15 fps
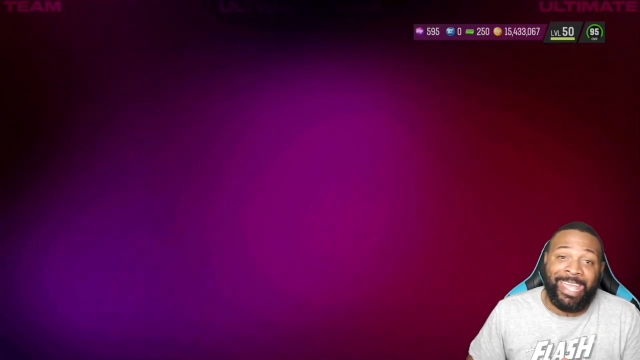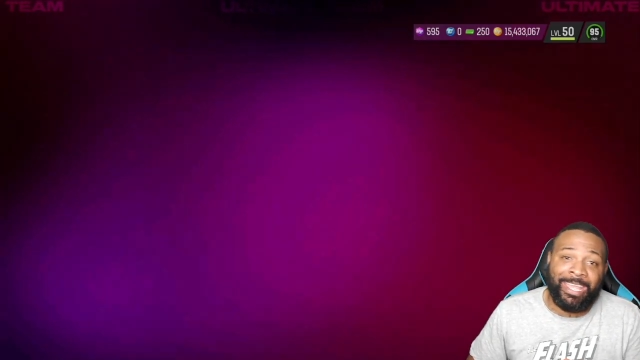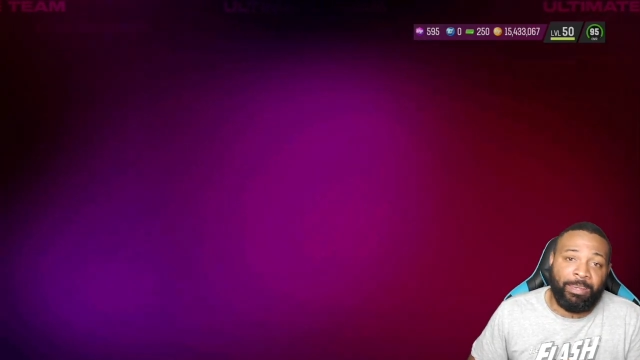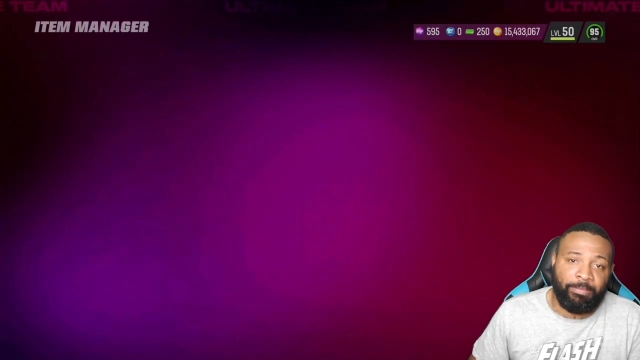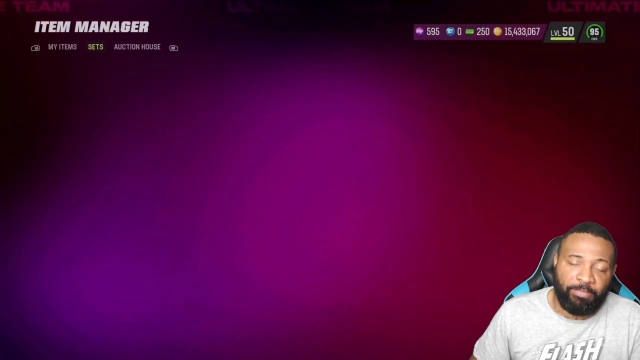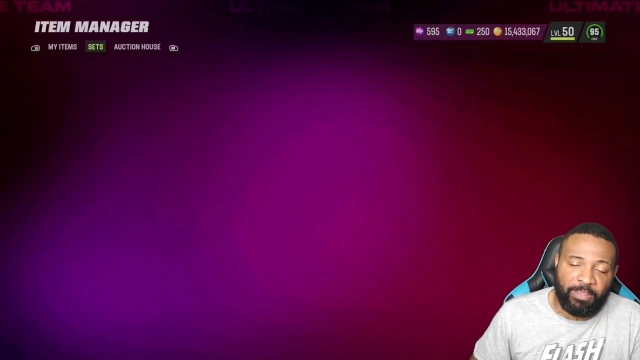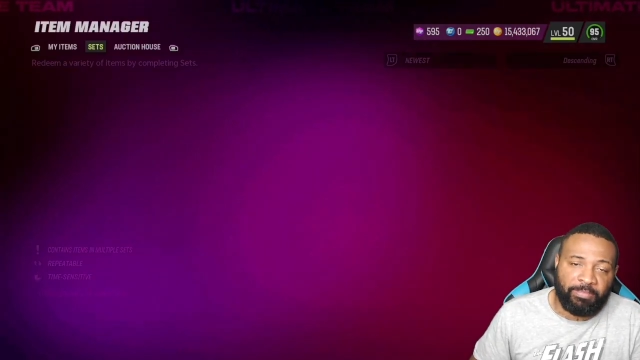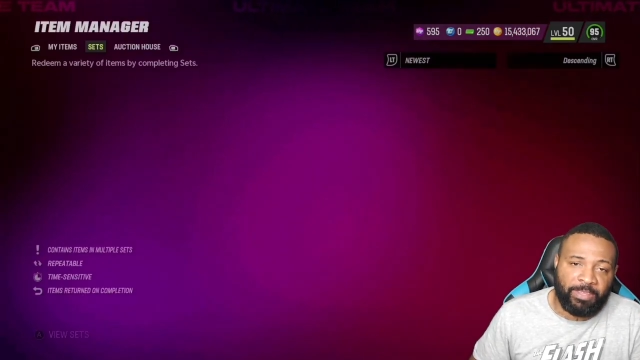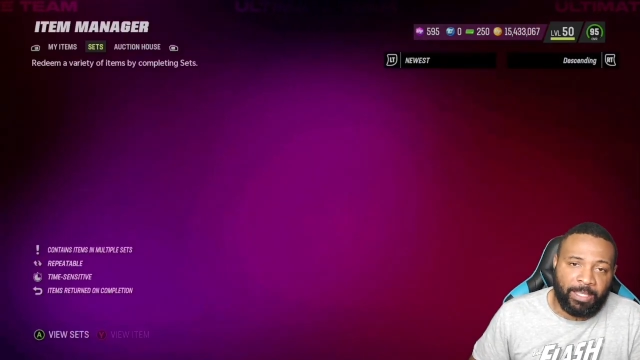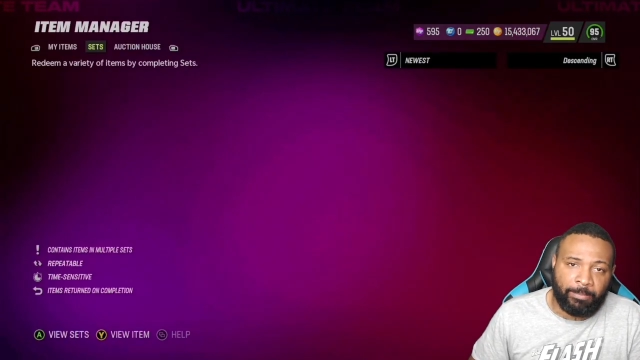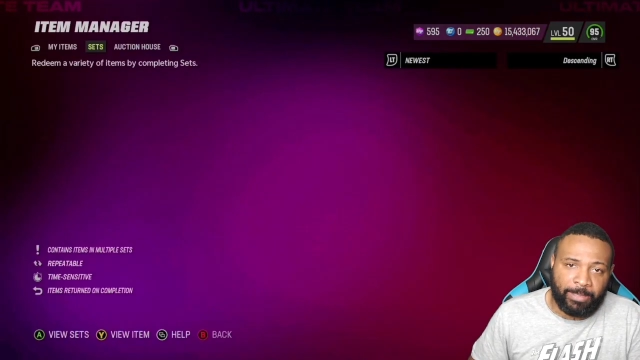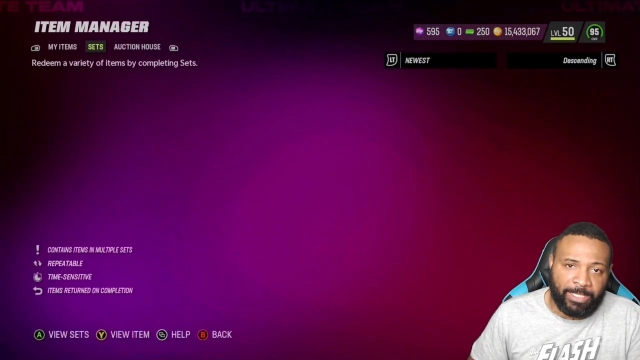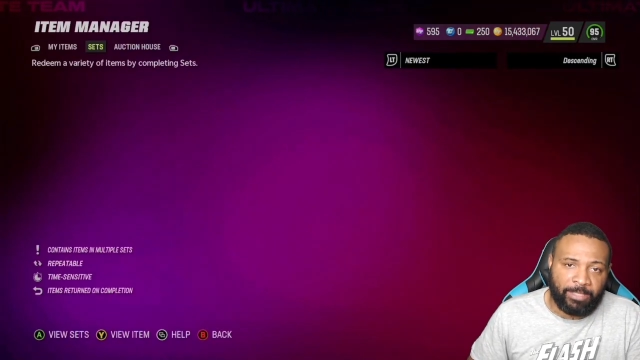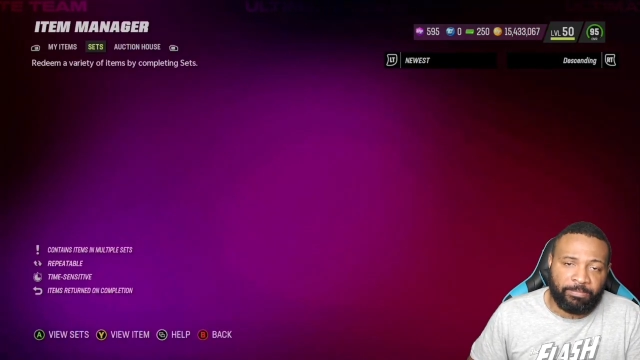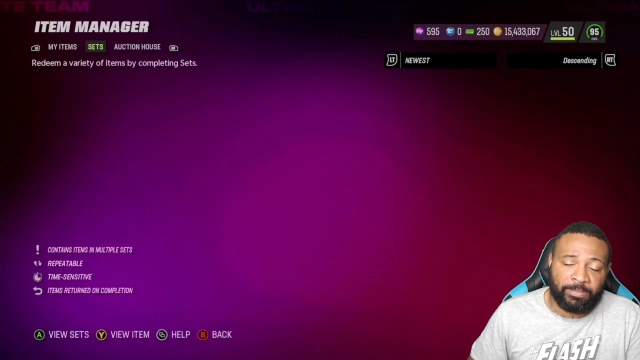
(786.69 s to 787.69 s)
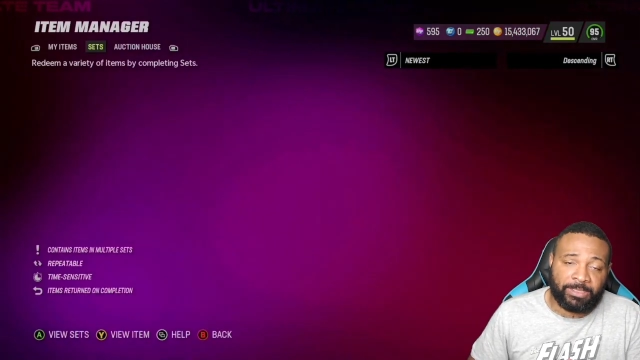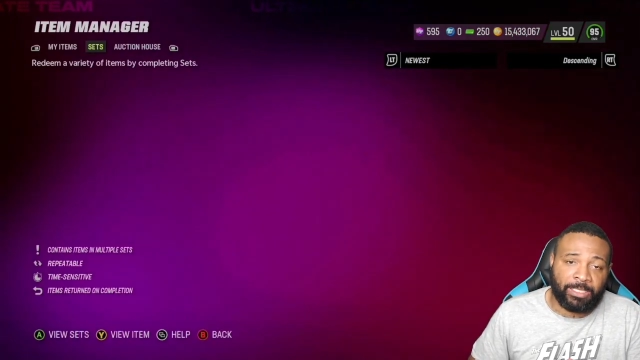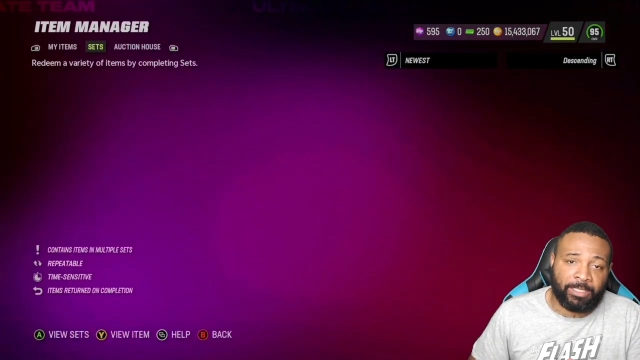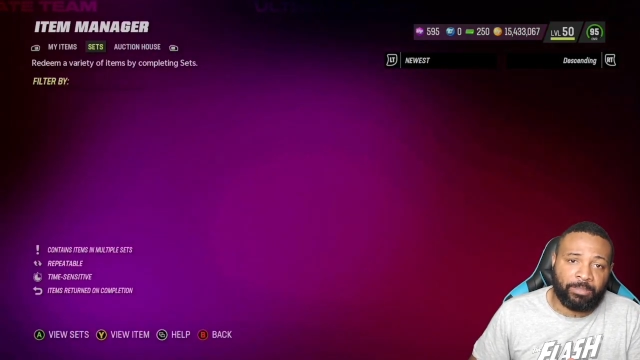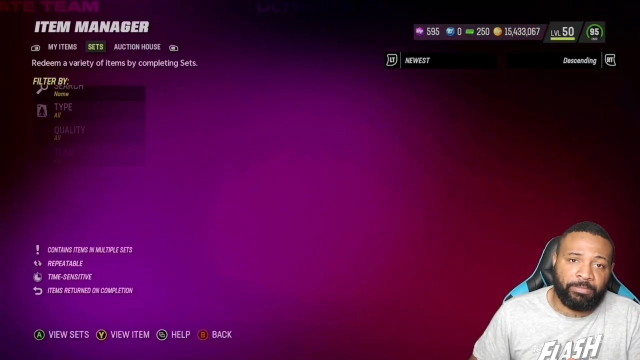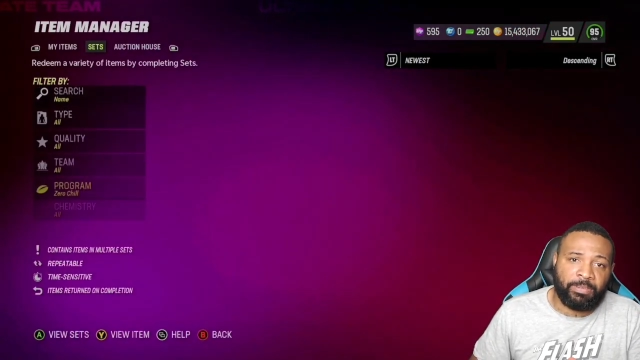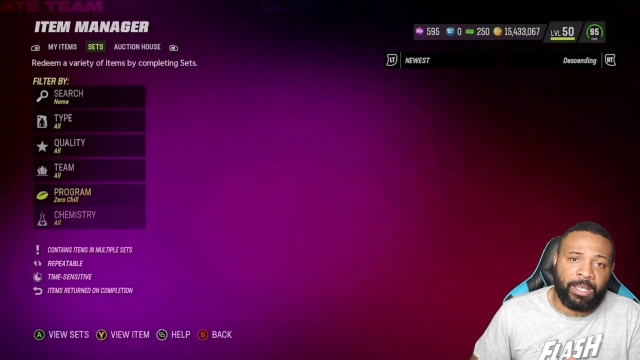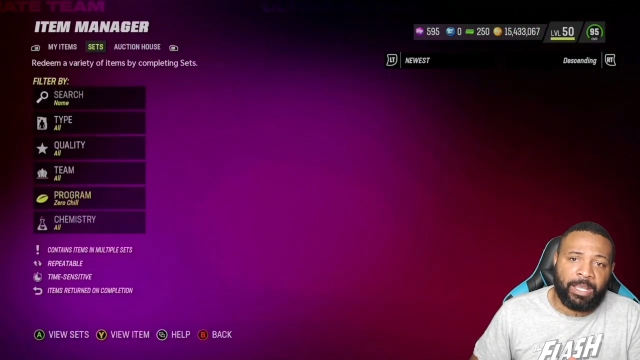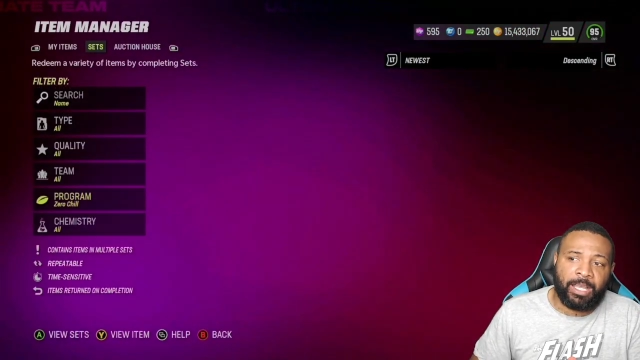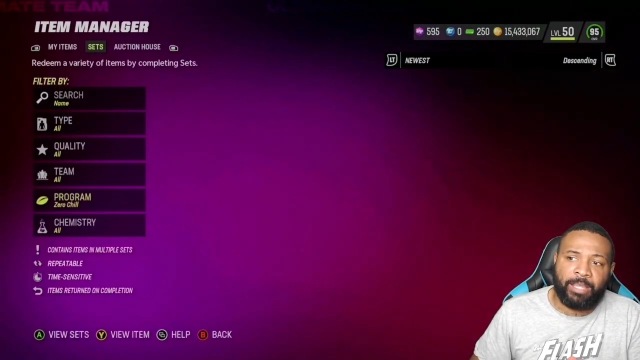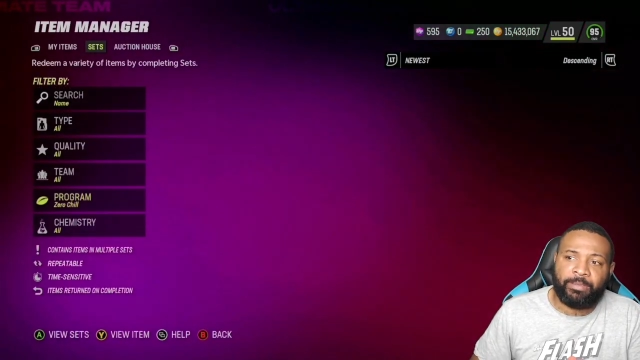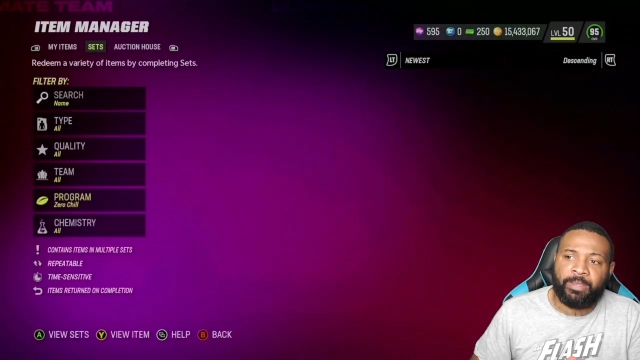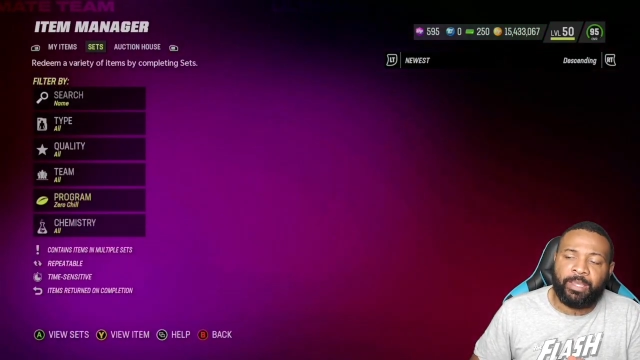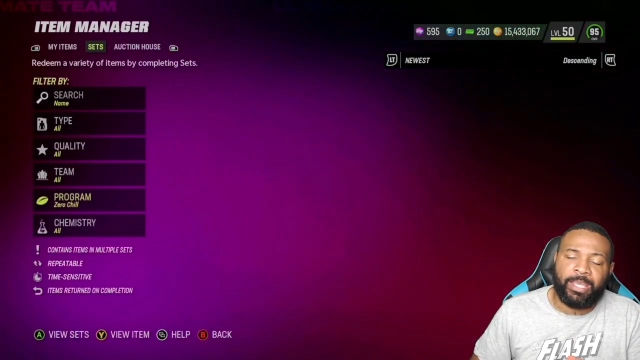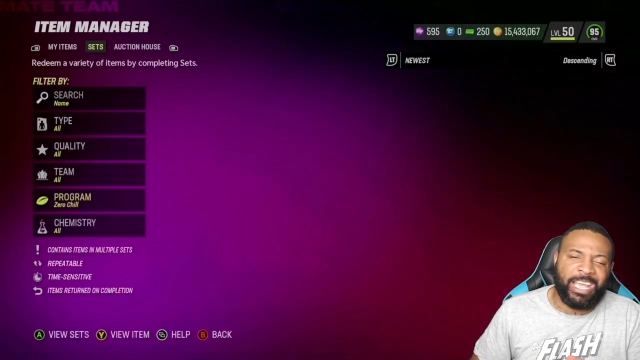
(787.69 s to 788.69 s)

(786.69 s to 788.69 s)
850 I'm getting for selling 5.